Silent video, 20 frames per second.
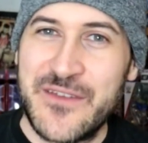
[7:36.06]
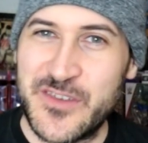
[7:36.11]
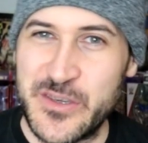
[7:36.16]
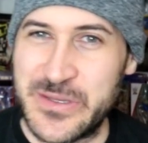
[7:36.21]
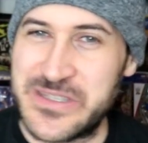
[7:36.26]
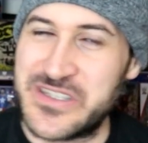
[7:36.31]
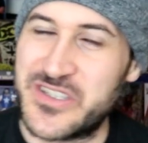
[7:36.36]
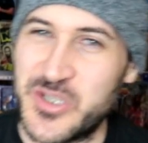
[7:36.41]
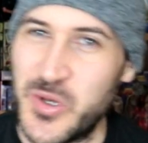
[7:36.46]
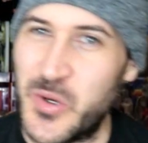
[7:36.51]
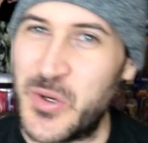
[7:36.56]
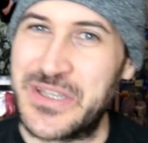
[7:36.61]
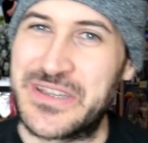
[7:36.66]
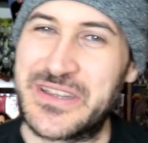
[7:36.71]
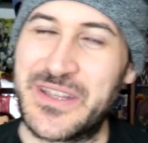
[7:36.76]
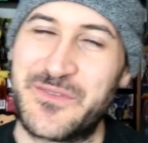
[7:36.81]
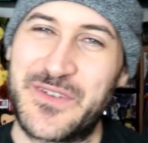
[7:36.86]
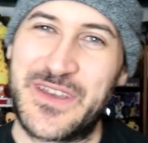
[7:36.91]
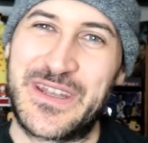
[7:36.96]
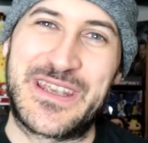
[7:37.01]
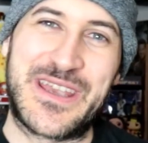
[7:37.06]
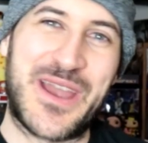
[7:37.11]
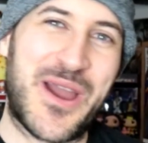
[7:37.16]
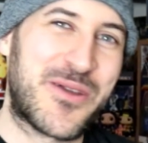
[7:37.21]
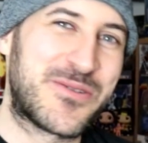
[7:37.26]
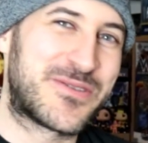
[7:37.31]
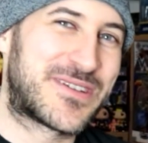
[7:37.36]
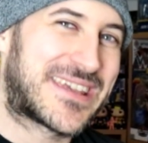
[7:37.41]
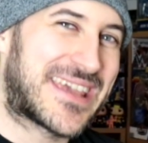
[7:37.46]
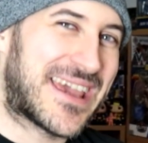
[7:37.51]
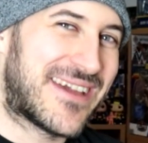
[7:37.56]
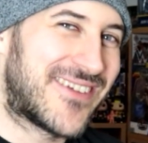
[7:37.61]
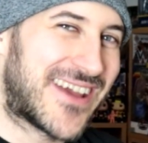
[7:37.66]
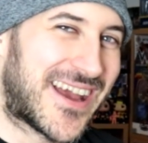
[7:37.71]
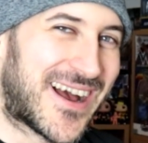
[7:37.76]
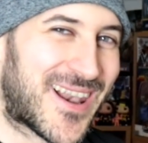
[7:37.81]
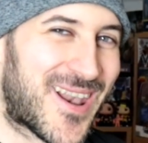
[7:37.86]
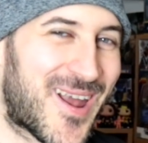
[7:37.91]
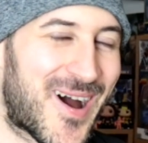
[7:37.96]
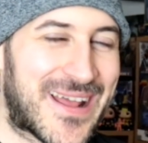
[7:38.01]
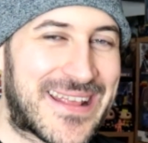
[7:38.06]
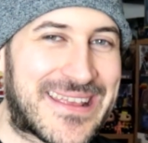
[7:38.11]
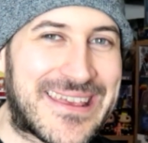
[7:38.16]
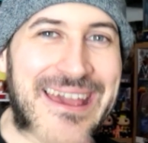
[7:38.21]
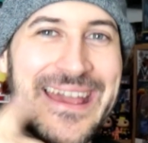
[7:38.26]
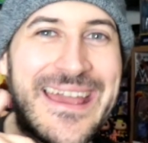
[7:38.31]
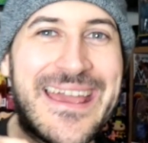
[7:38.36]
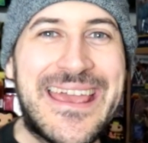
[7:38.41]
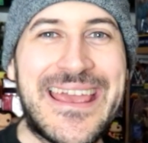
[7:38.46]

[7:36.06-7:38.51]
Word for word: If you enjoyed the video, give it a like.